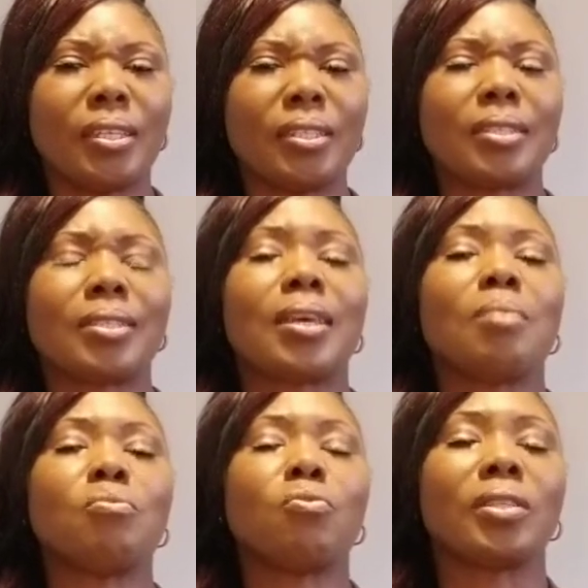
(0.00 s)

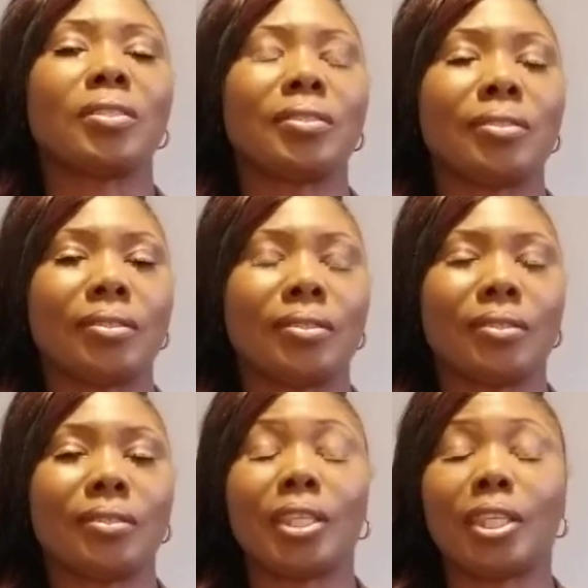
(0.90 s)
someone
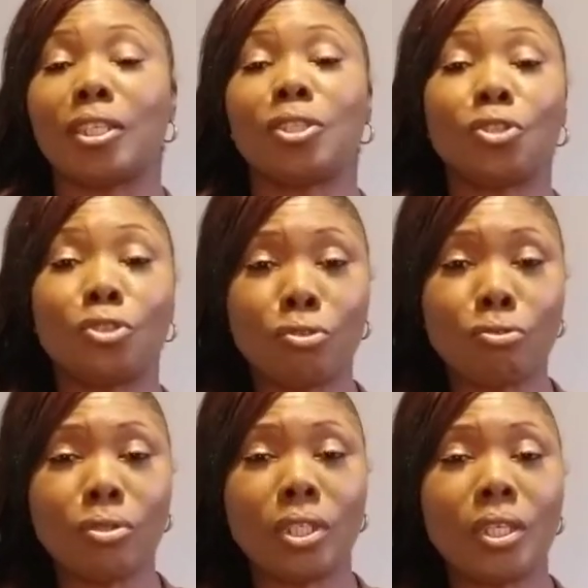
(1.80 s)
that is
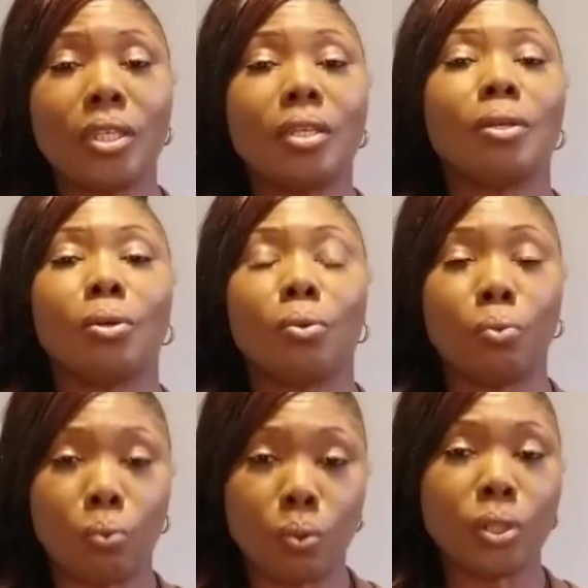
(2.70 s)
truly
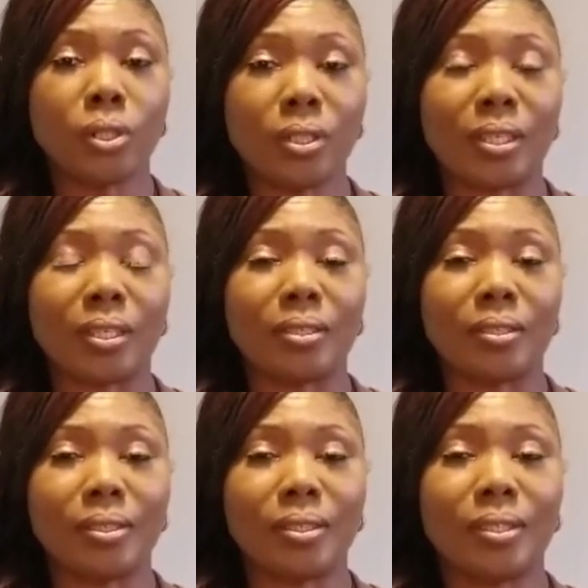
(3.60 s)
worthy
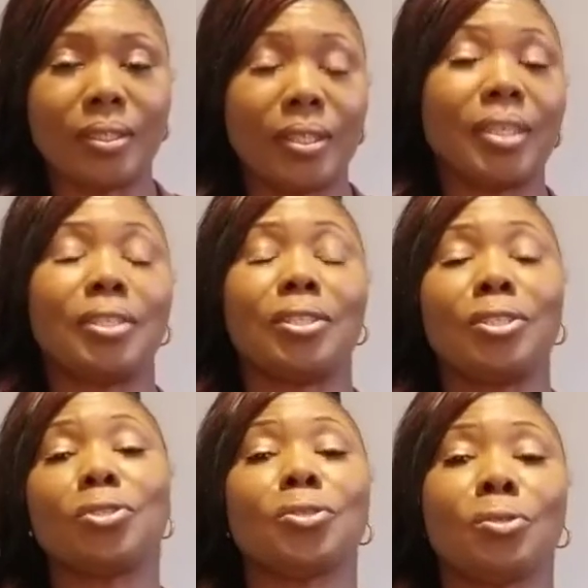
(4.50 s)
and
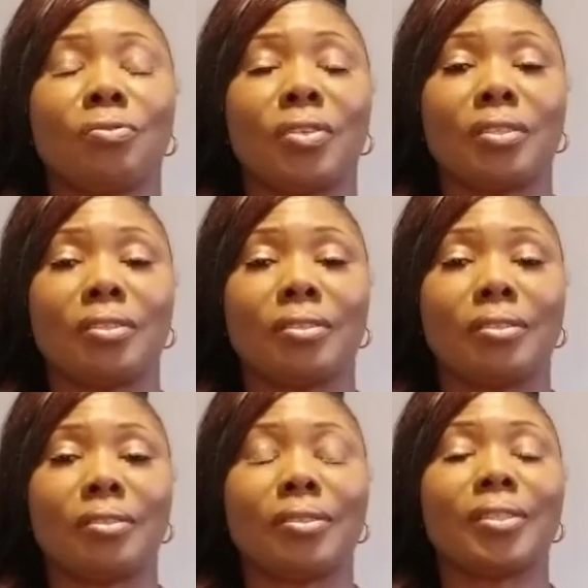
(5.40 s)
deserving
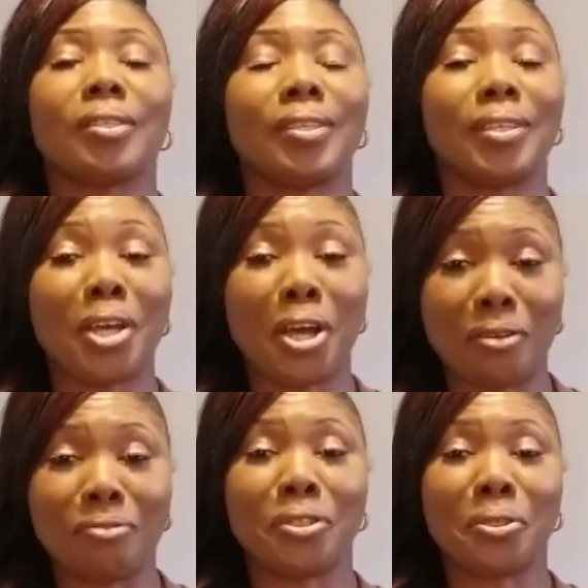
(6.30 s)

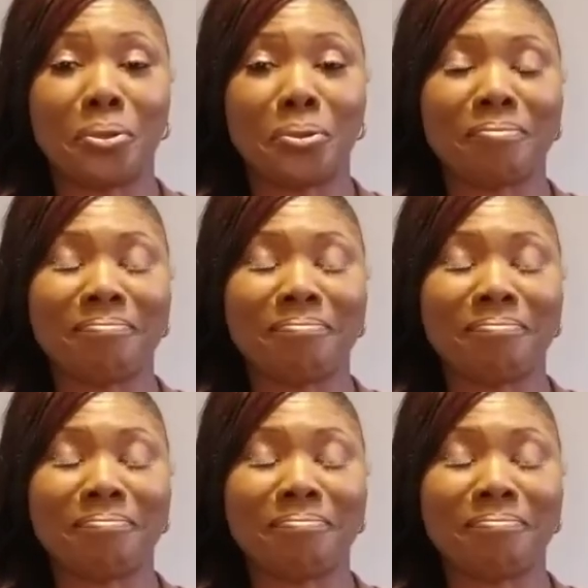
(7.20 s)
of you.